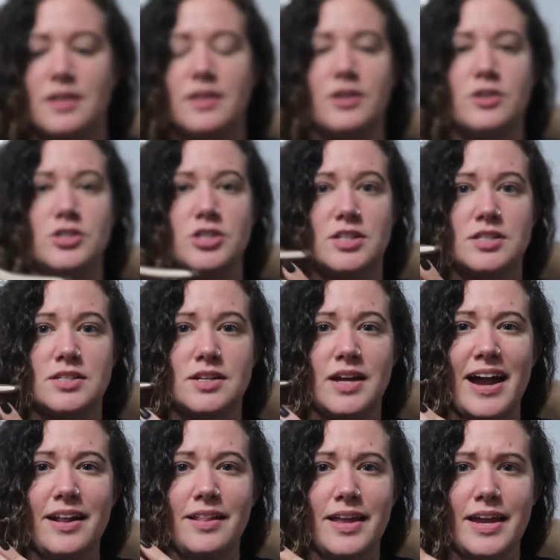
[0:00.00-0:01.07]
They're just
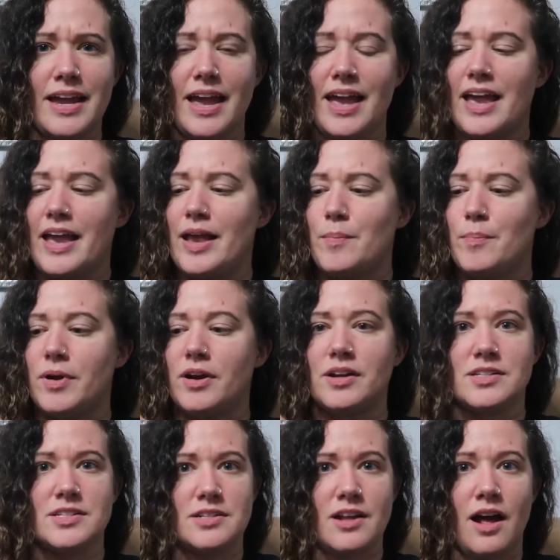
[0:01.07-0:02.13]
kind of like a
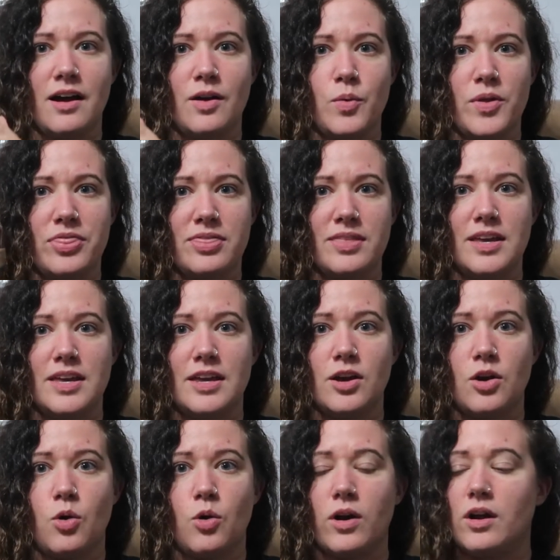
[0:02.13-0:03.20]
Birkenstock with the
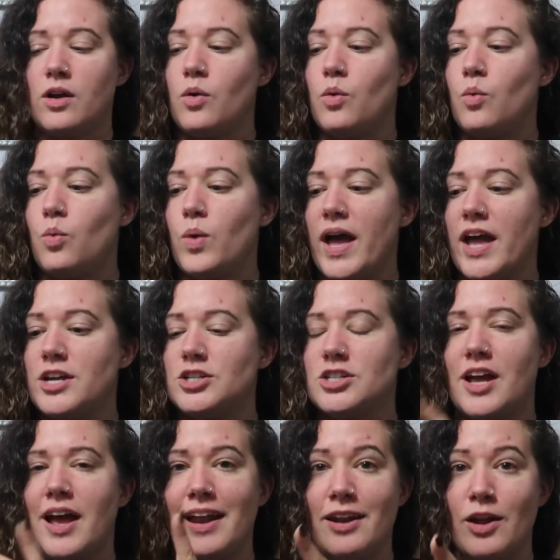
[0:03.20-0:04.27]
cork wedge.
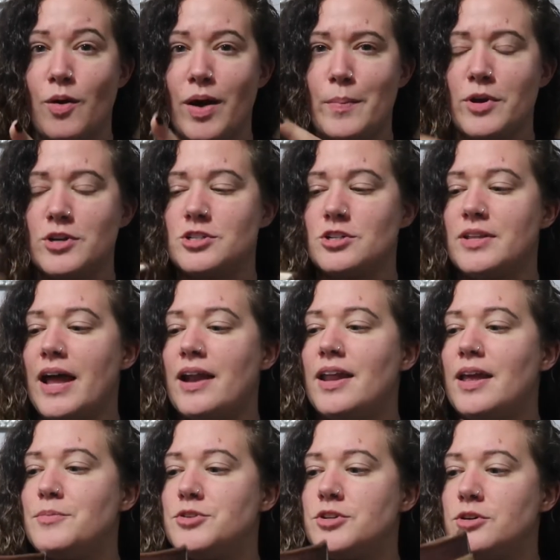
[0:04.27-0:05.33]
I know I butchered that
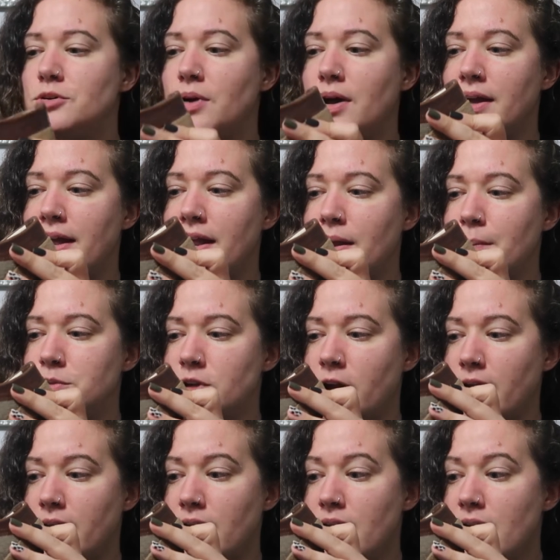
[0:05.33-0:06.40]
name too. Again, I'm
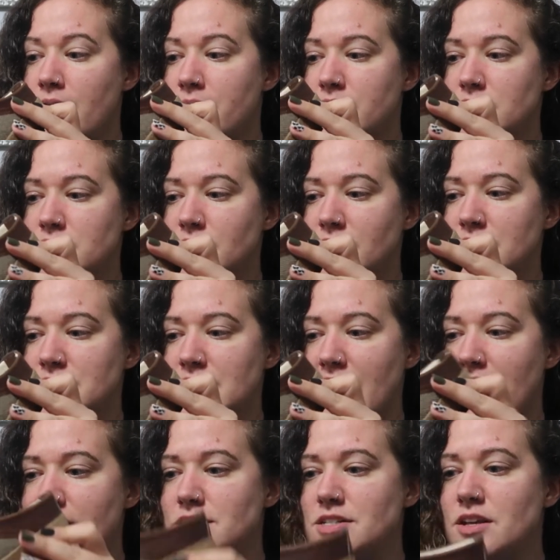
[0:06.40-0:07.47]
sorry. These are a
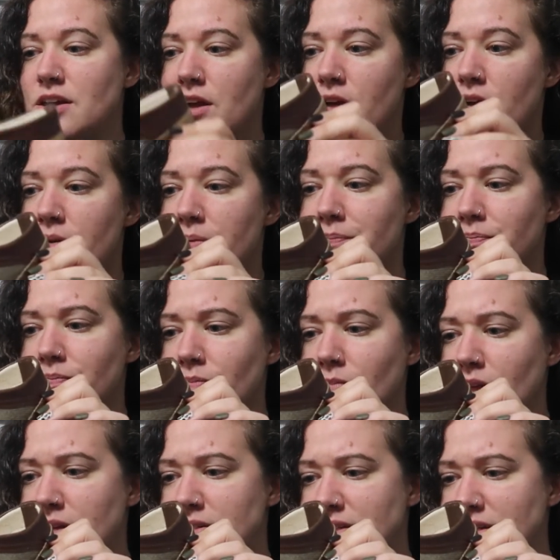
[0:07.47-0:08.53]
size,
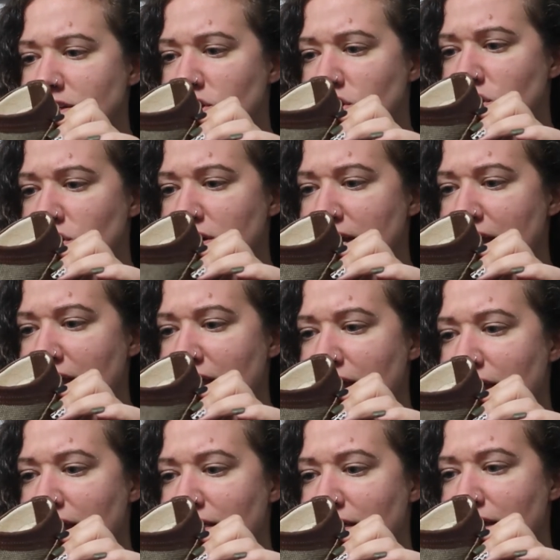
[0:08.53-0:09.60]
it says
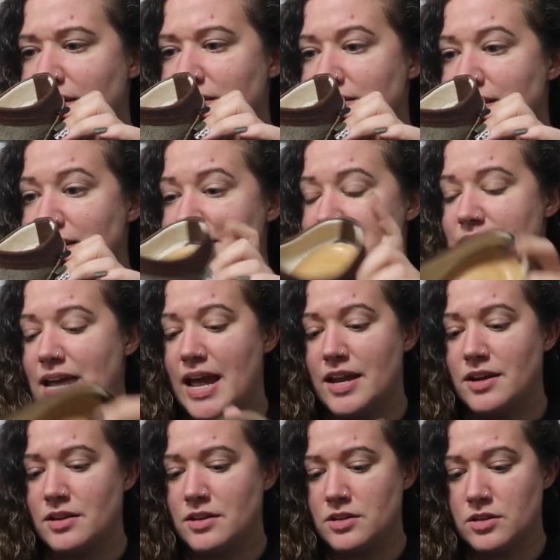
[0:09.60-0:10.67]
38 and then it says
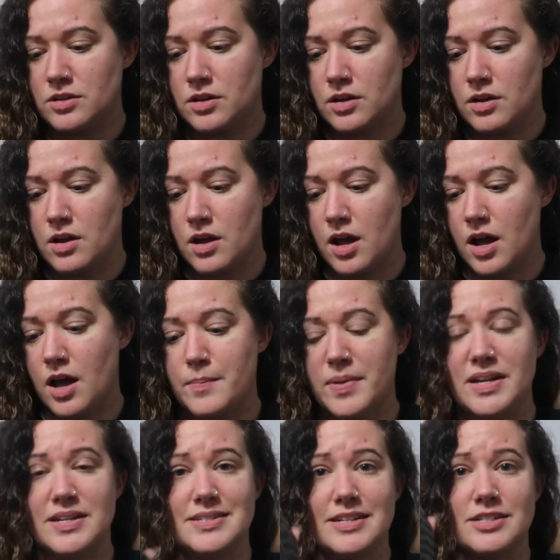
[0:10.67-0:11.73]
10.
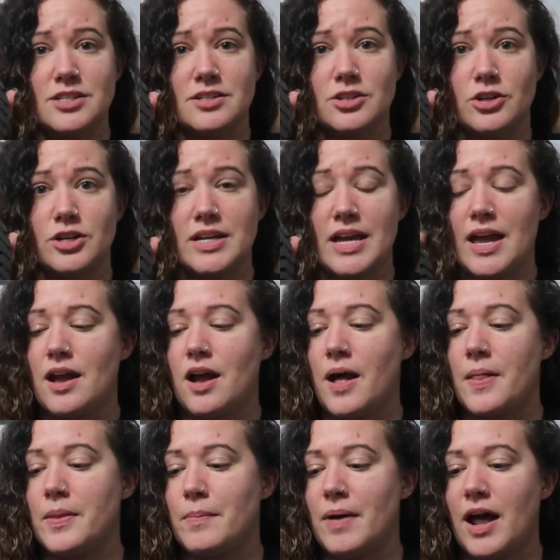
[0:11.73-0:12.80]
But it says 38
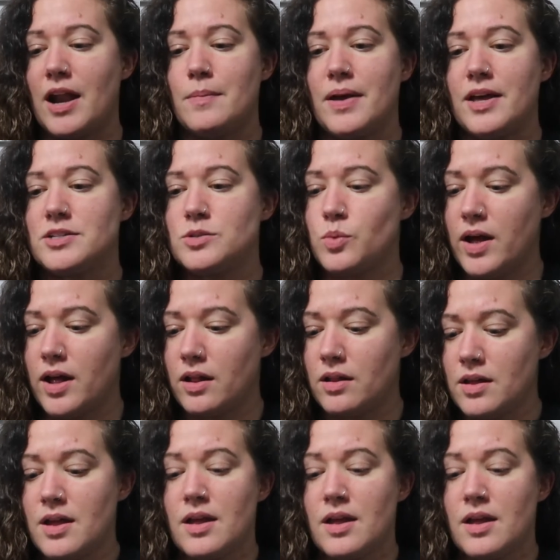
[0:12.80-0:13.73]
on the bottom as well.